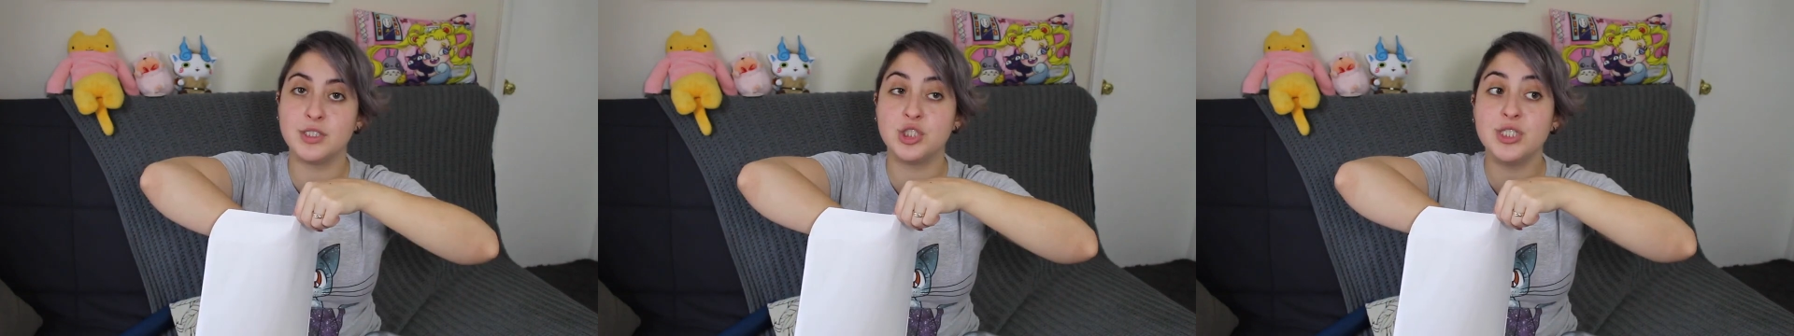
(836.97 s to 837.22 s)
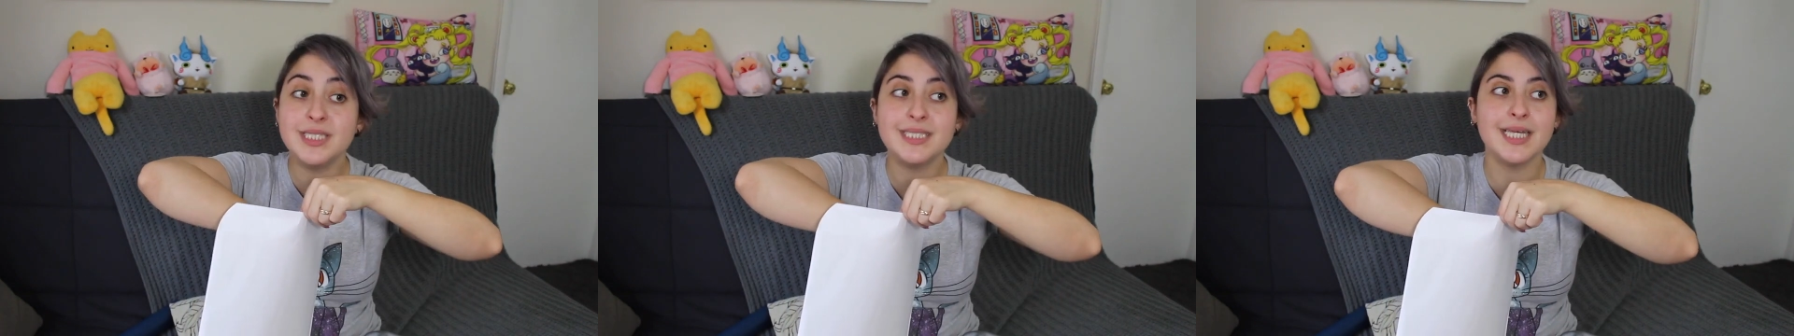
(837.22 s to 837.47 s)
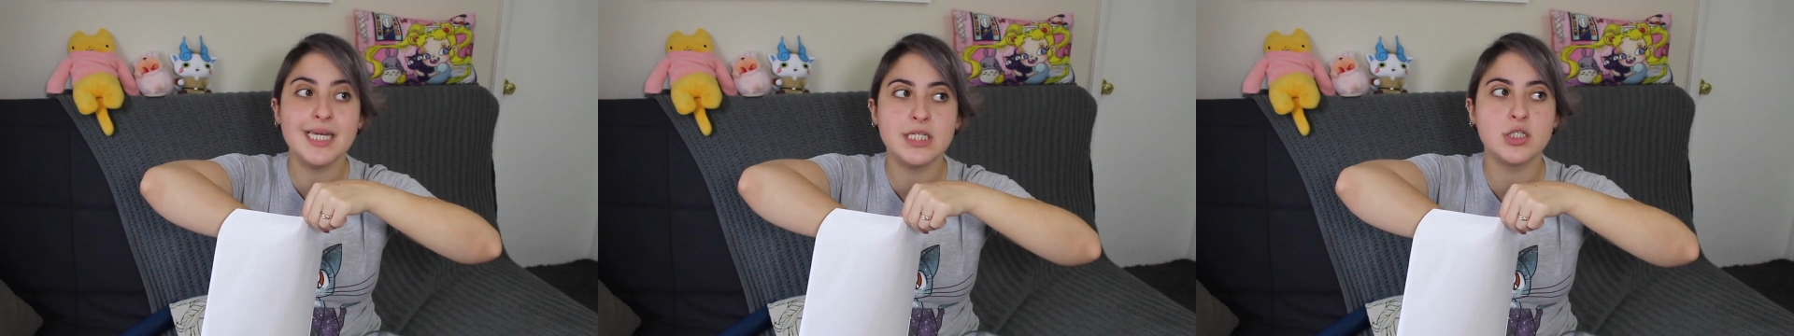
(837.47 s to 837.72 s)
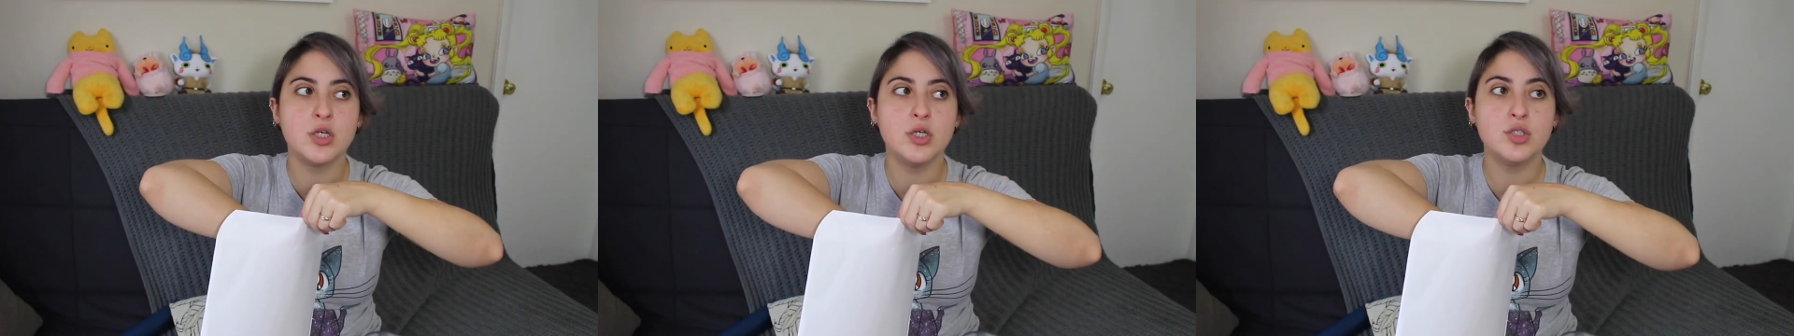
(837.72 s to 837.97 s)
She
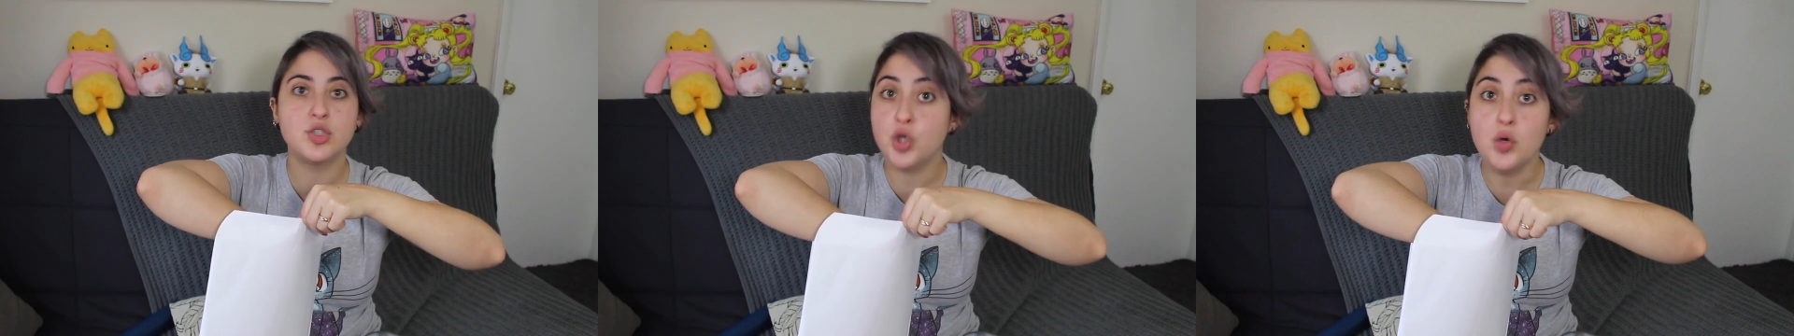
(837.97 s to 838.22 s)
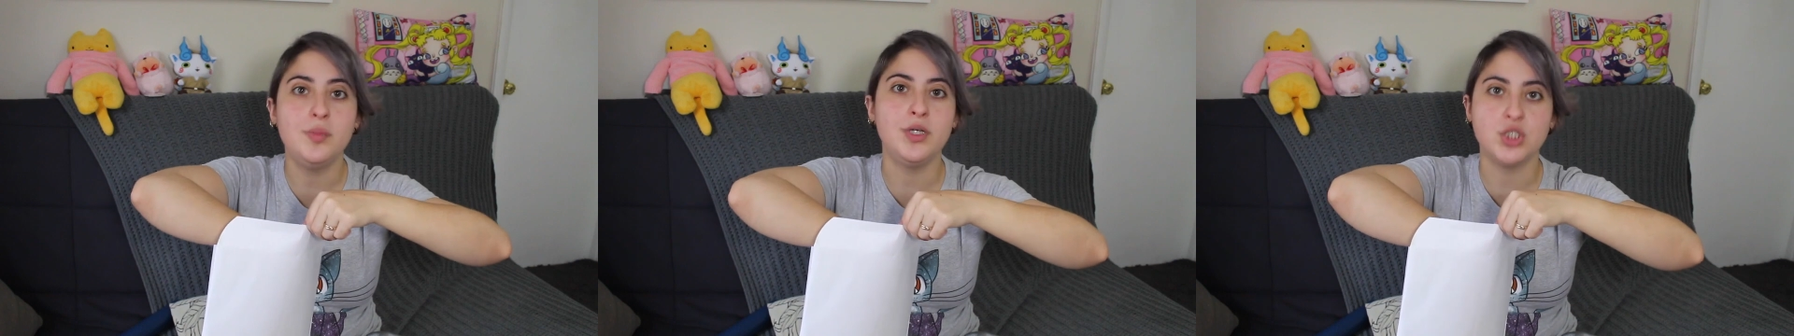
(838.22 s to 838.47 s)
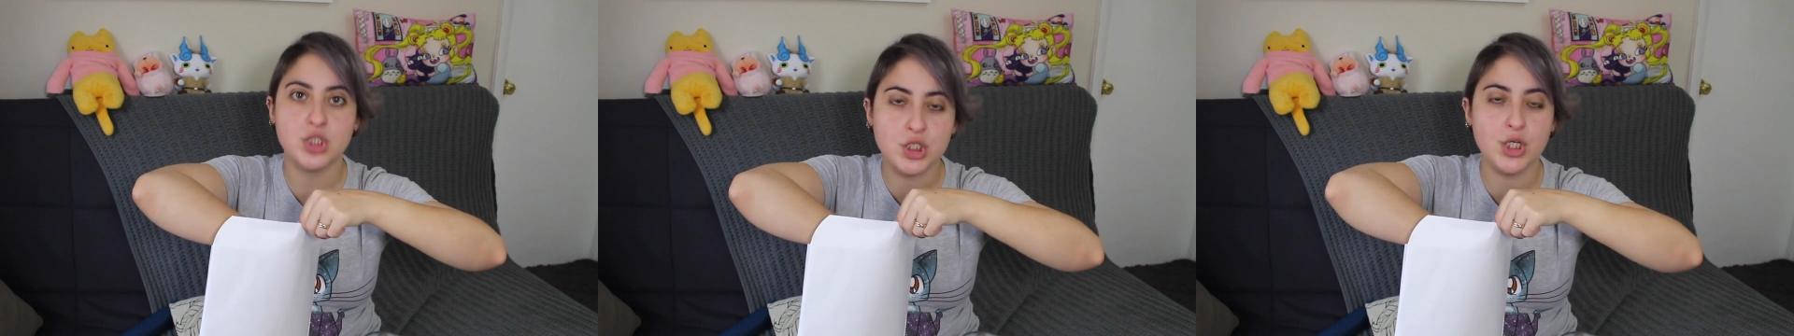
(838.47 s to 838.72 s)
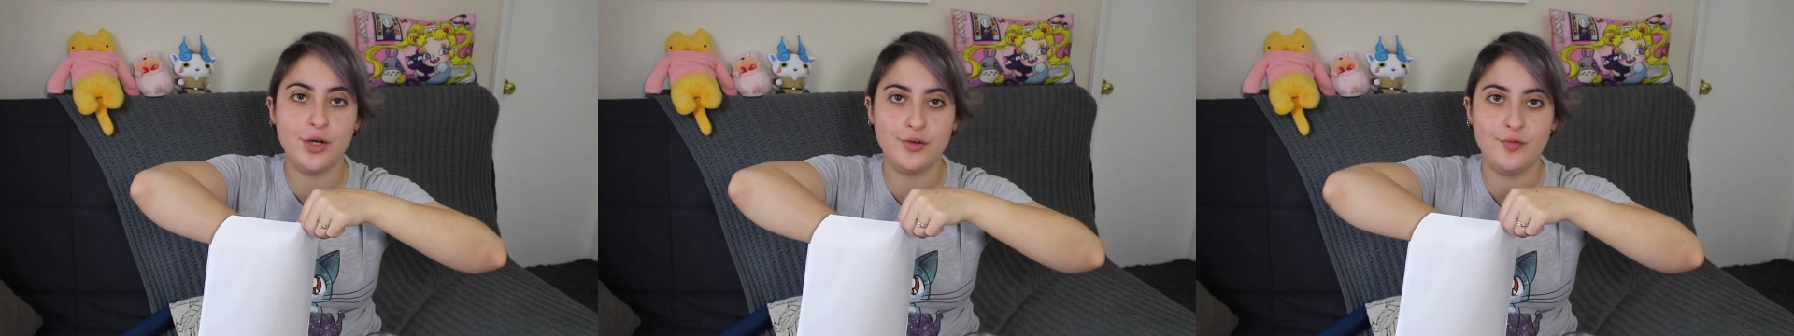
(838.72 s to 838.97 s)
sent so much
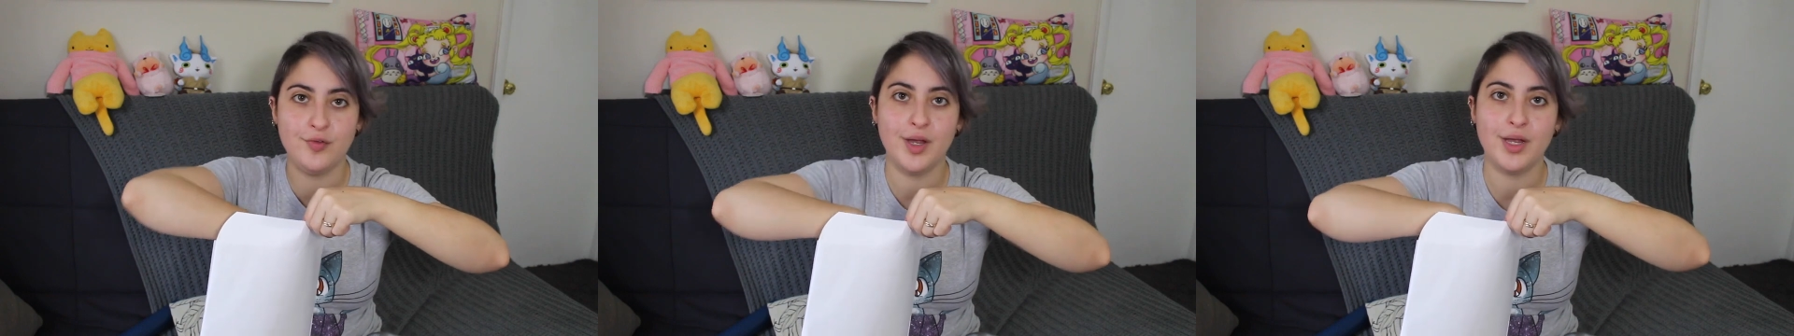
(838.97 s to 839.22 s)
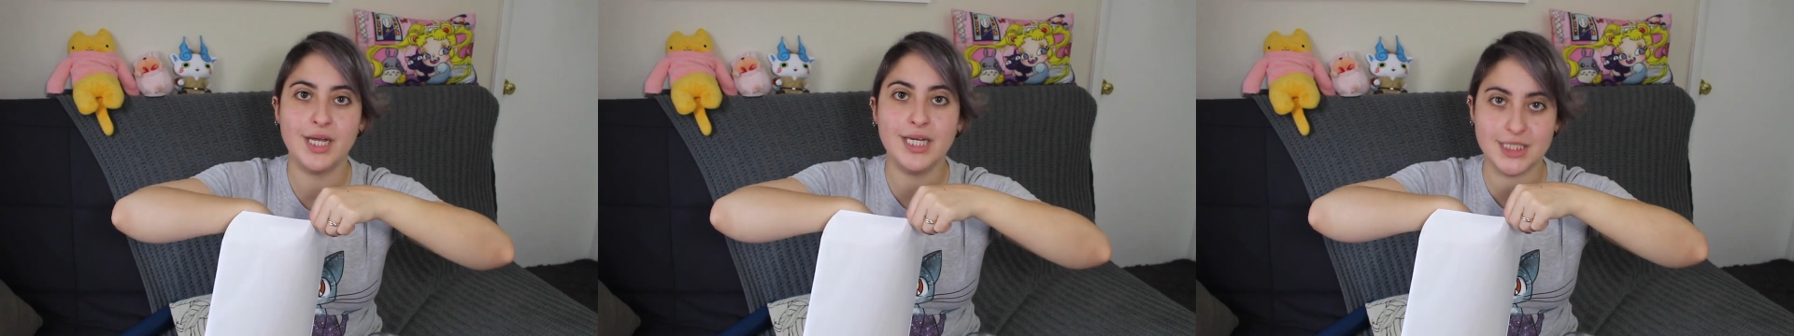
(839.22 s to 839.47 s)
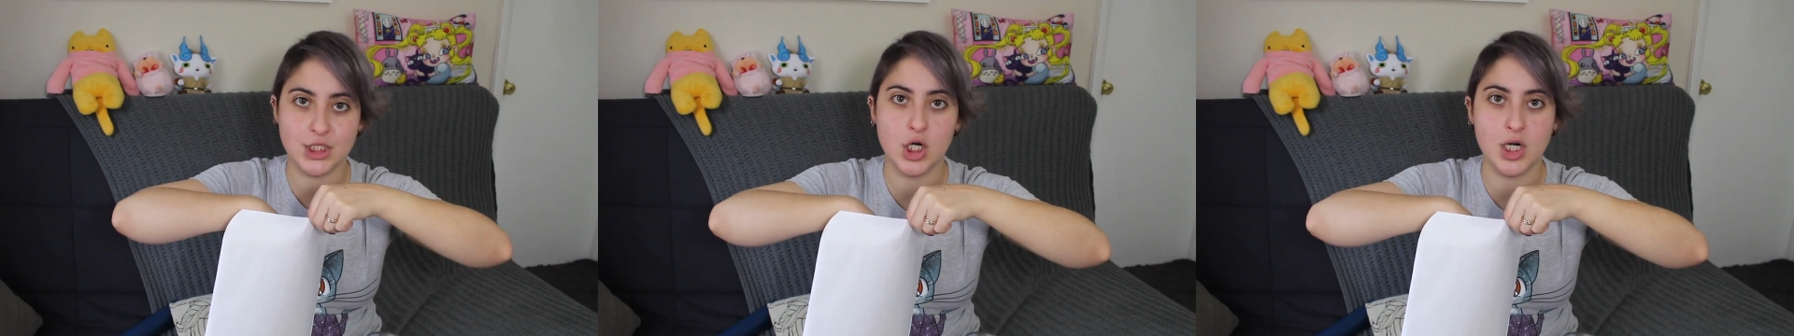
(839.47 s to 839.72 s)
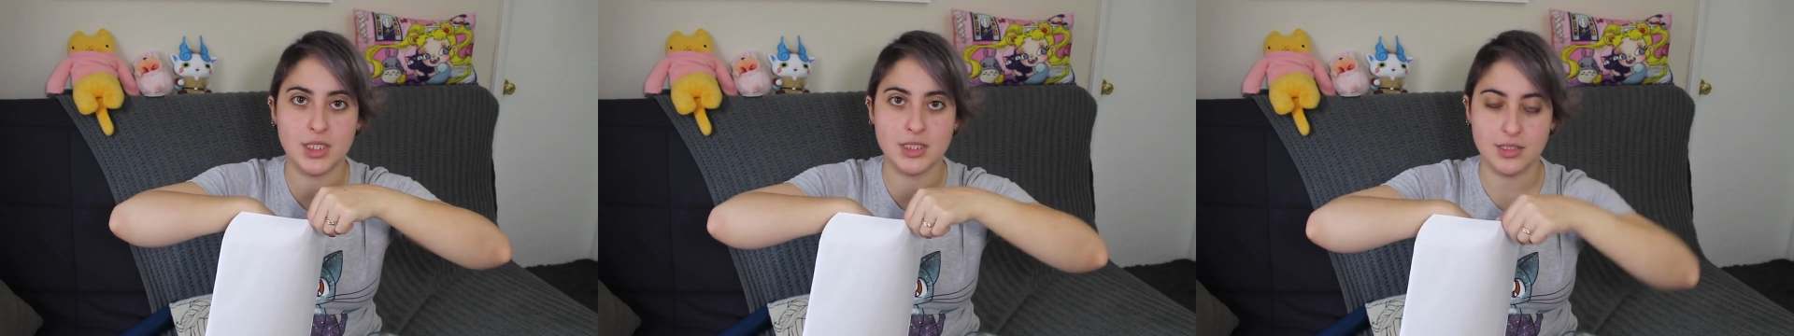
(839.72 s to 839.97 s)
stuff. It's
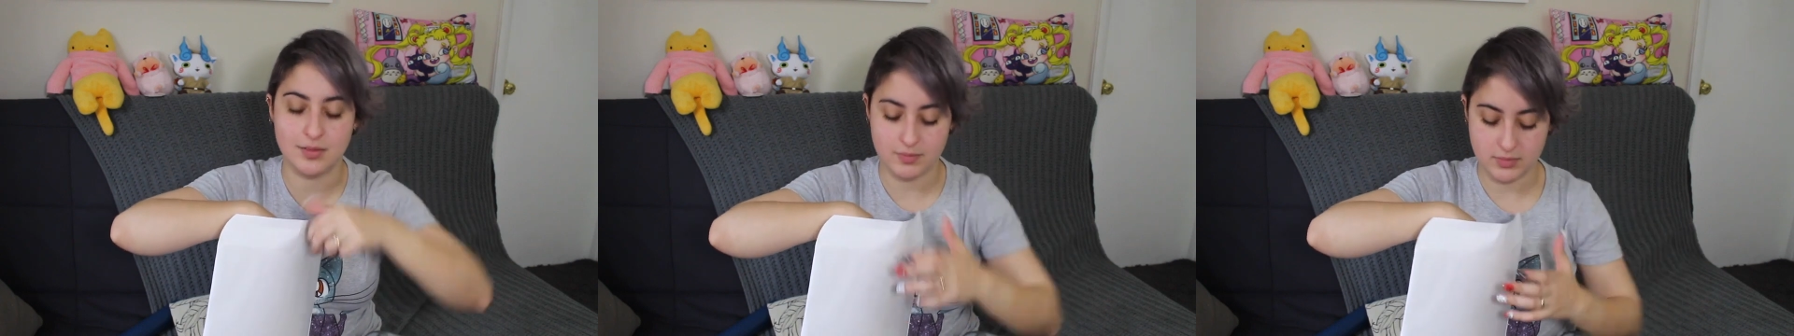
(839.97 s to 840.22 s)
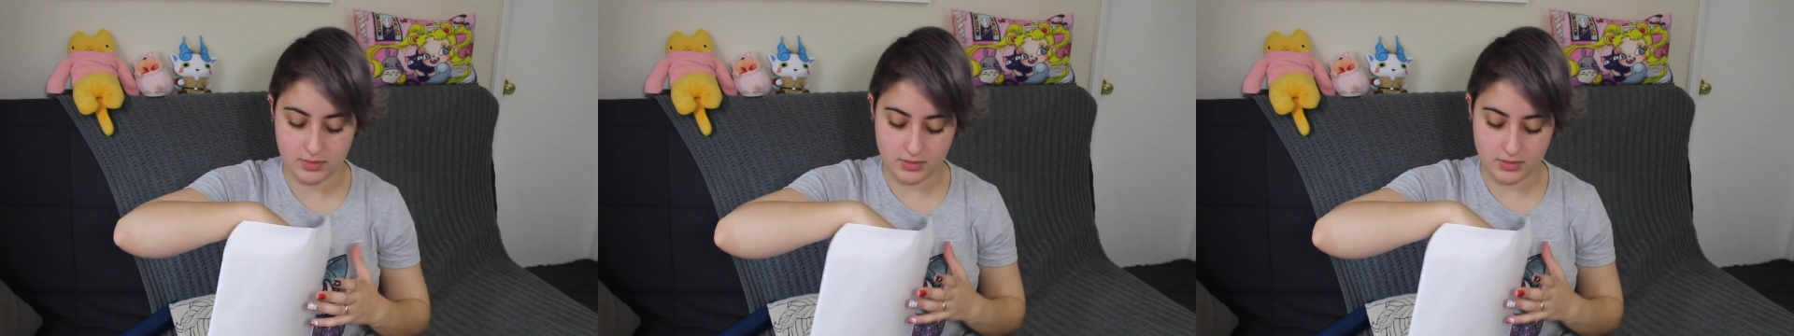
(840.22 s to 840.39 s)
awesome.